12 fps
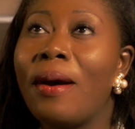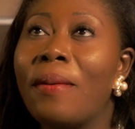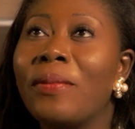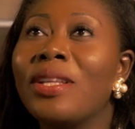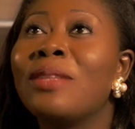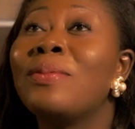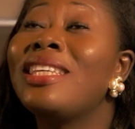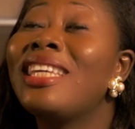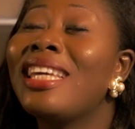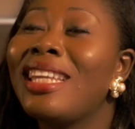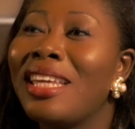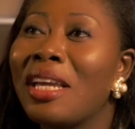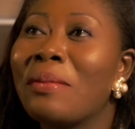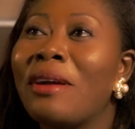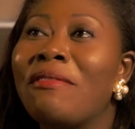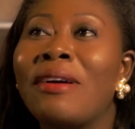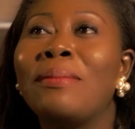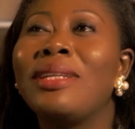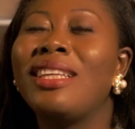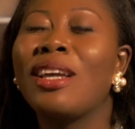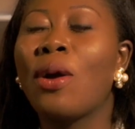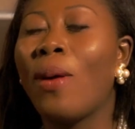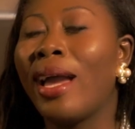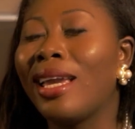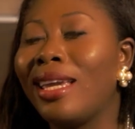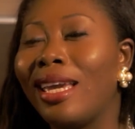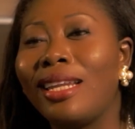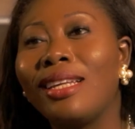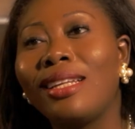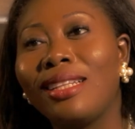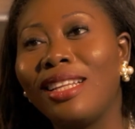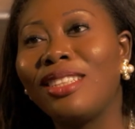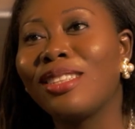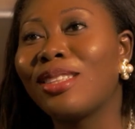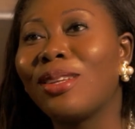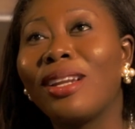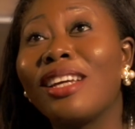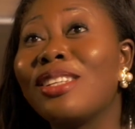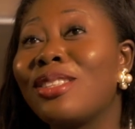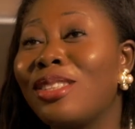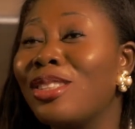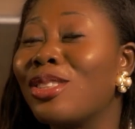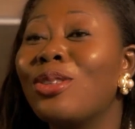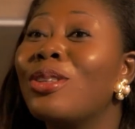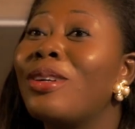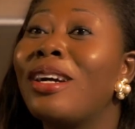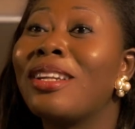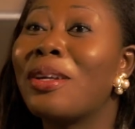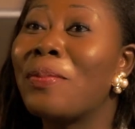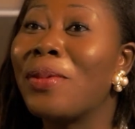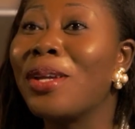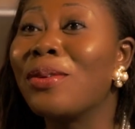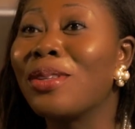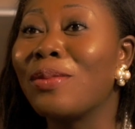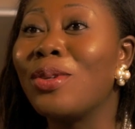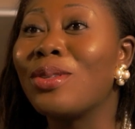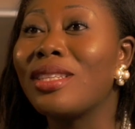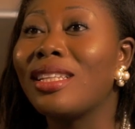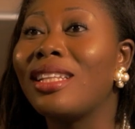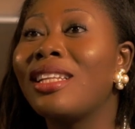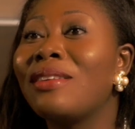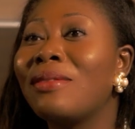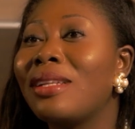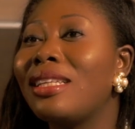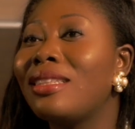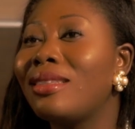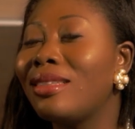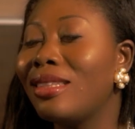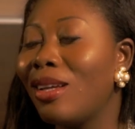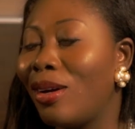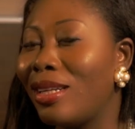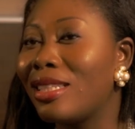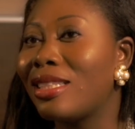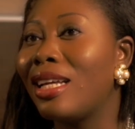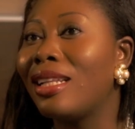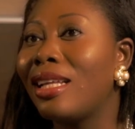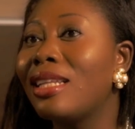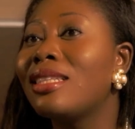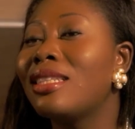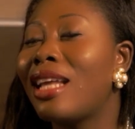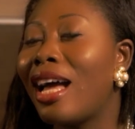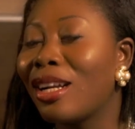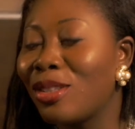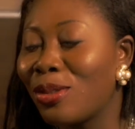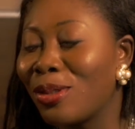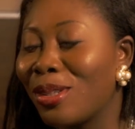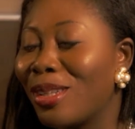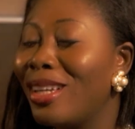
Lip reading: In the beginning, my family didn't quite get it. They just thought I used to just go around and play with music. They didn't really understand that this is an actual